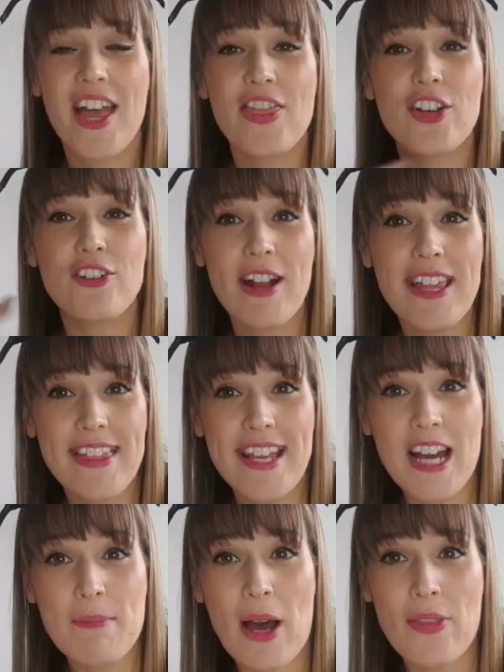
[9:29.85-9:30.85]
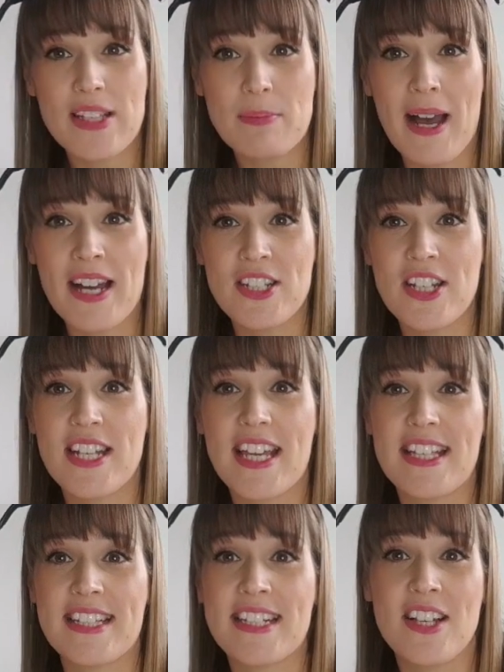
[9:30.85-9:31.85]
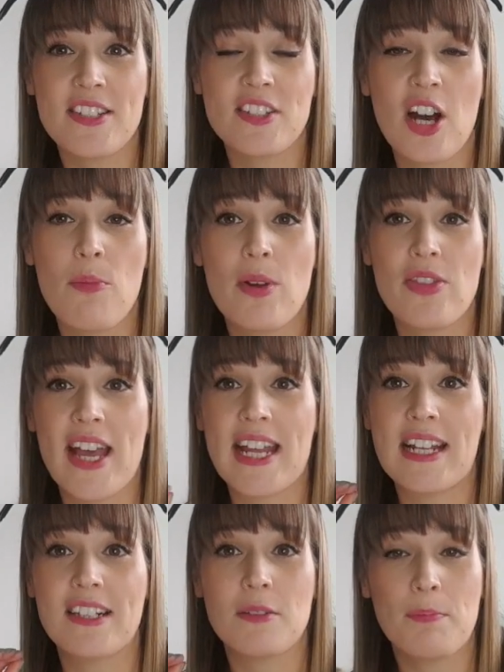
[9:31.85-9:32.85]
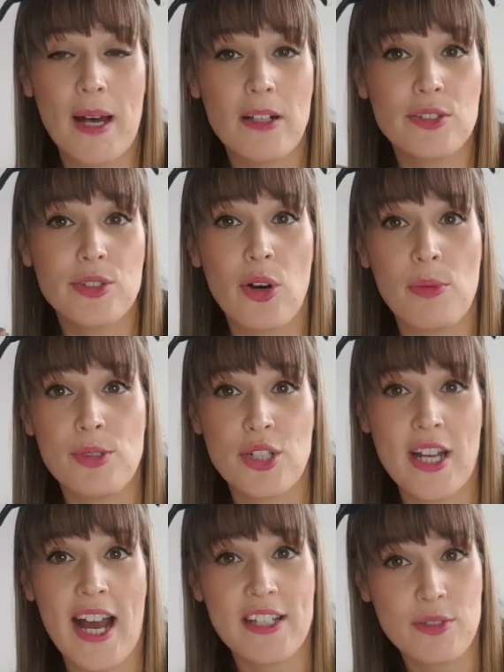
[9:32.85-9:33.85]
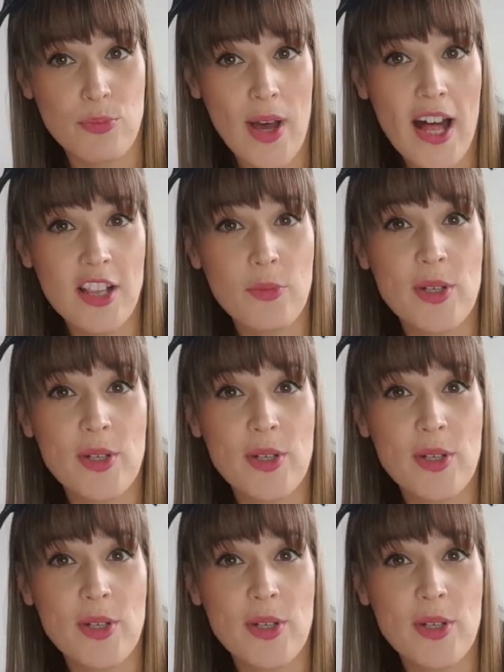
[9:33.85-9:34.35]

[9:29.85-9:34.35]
The great thing about this pattern is it does come with a little belt option as well,